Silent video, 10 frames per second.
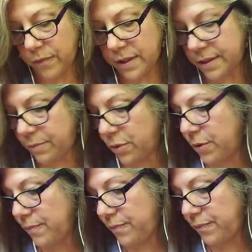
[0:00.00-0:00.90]
the
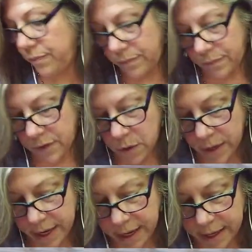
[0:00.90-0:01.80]
zipper.
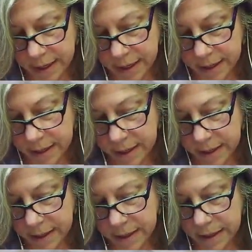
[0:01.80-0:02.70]
Okay,
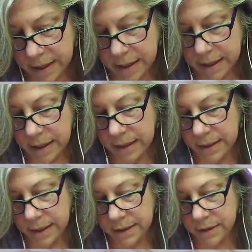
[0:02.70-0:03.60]
a
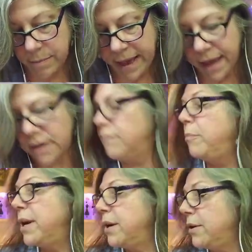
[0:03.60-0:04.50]
little pat of
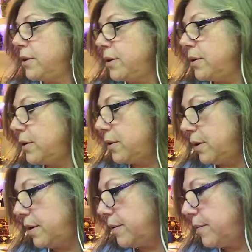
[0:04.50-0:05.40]
butter,